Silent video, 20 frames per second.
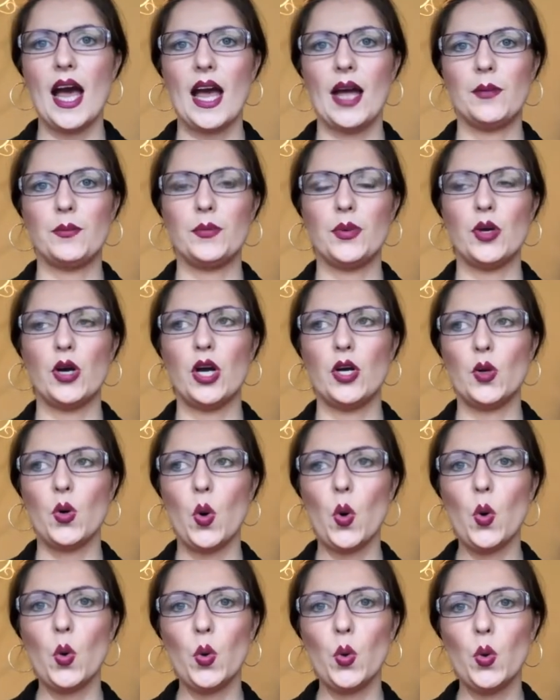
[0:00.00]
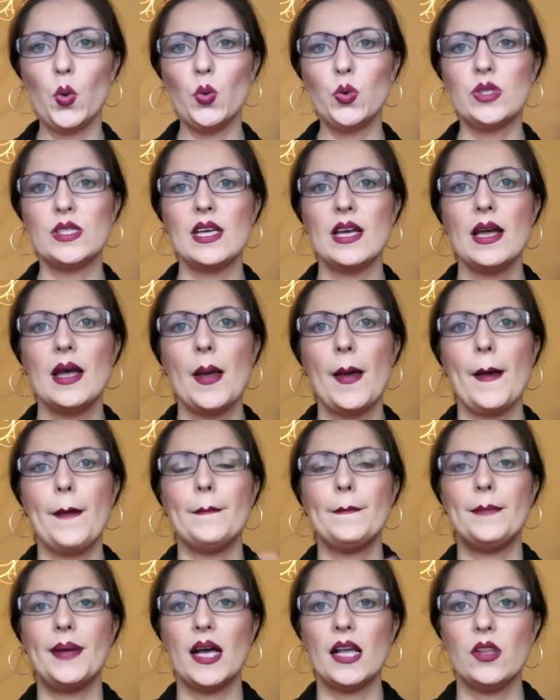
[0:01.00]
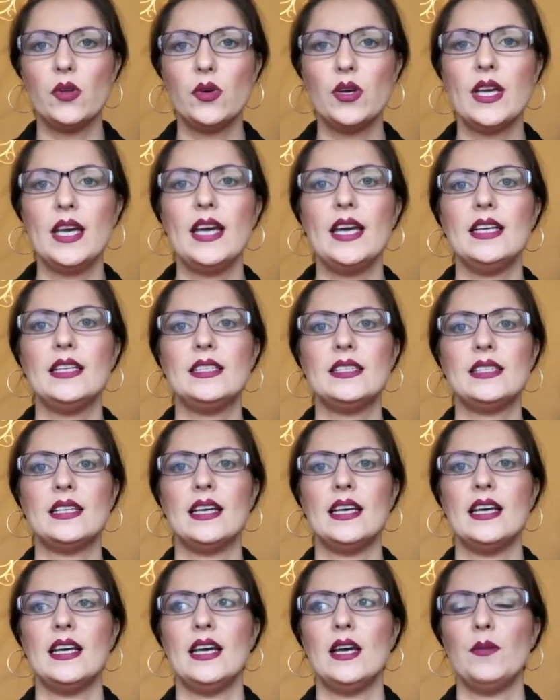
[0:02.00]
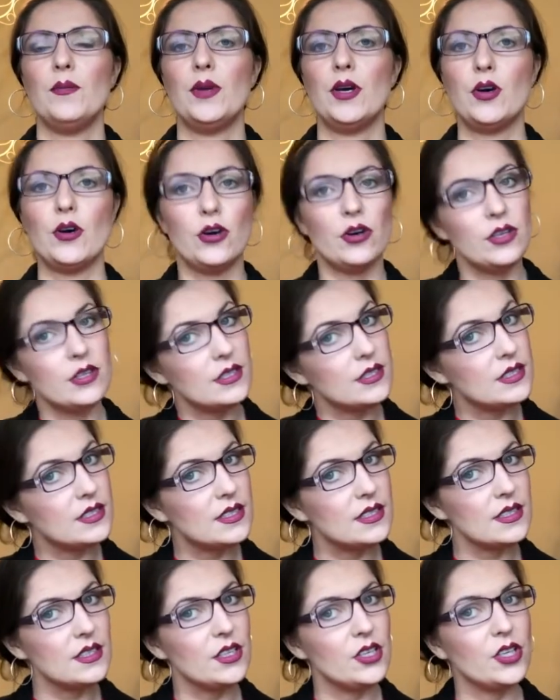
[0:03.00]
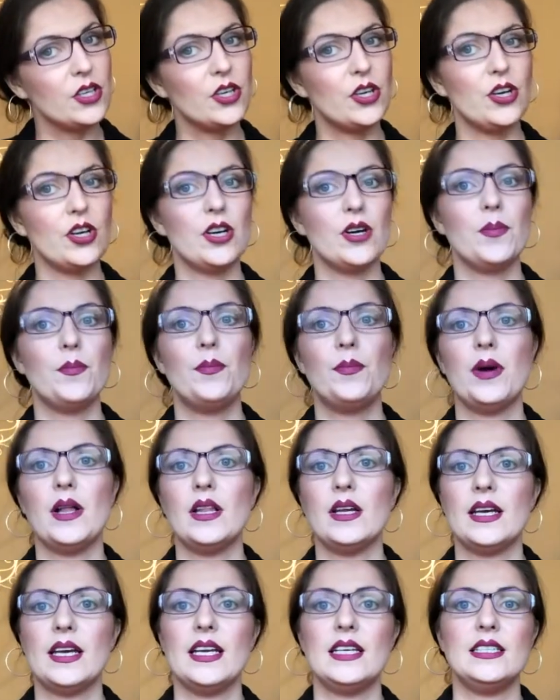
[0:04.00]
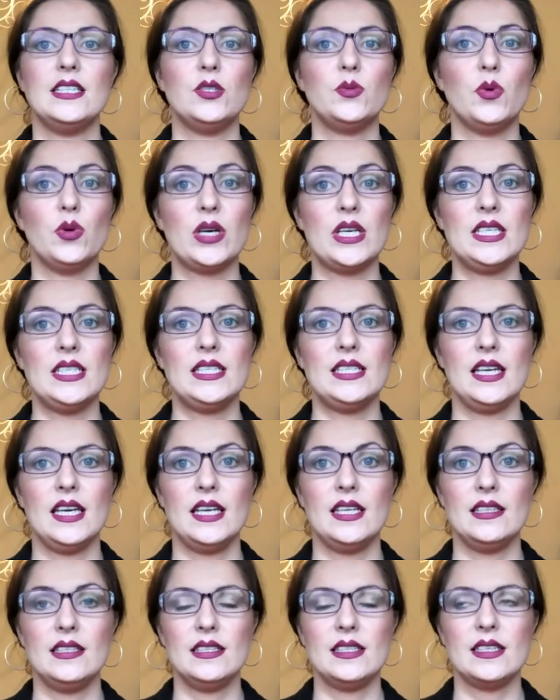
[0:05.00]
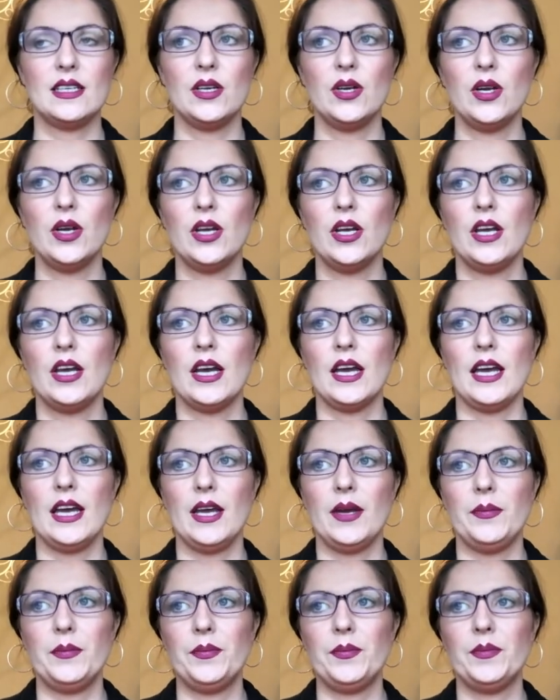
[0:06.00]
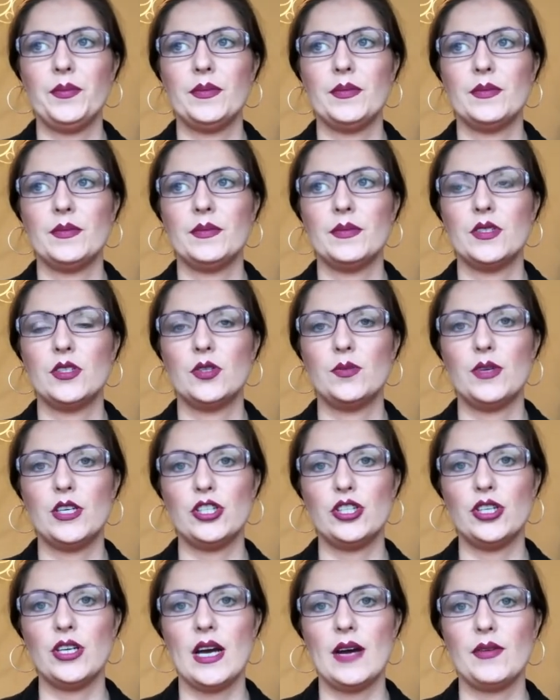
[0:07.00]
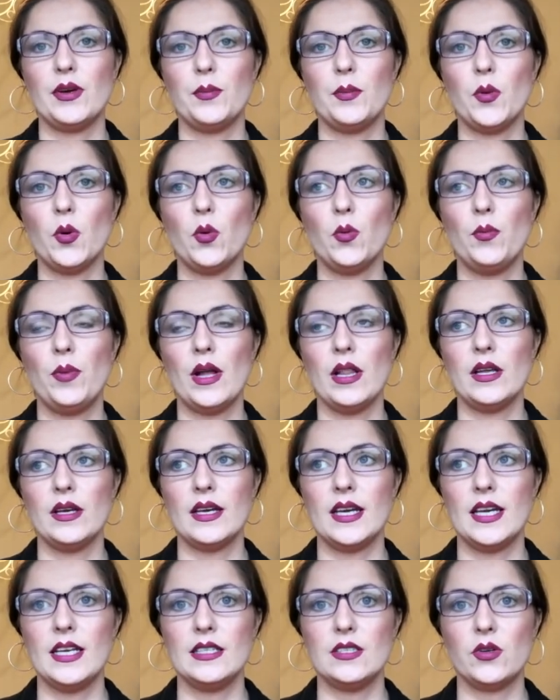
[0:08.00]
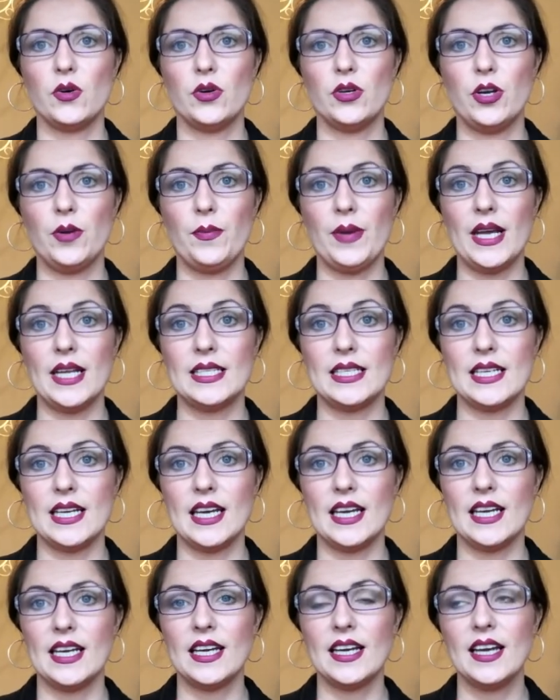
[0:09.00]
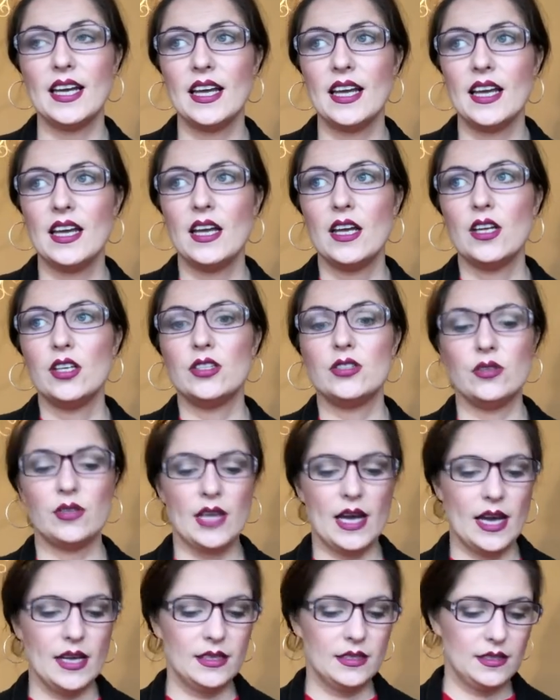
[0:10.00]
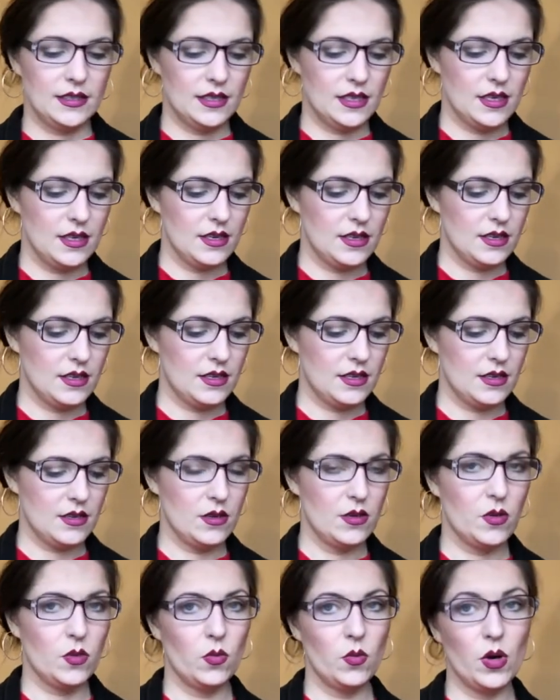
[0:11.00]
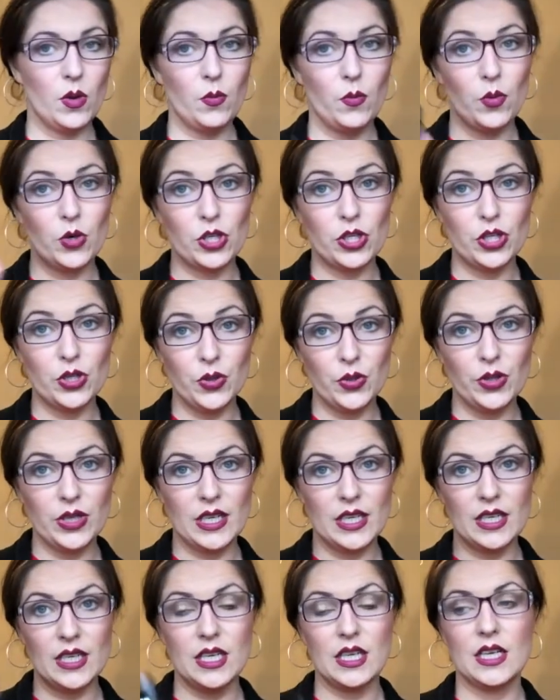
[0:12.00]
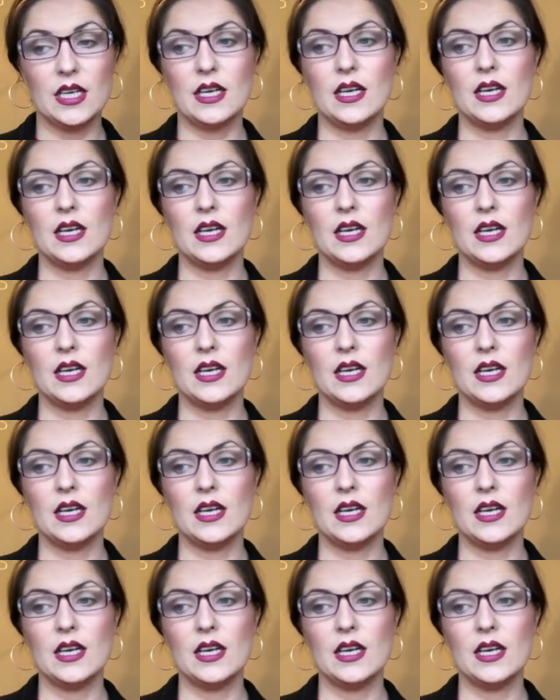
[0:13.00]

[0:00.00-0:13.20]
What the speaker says: And put an old pillowcase, because your pillowcases will get stained. So make sure you have an old pillowcase on your bed at night. So that's what we're doing.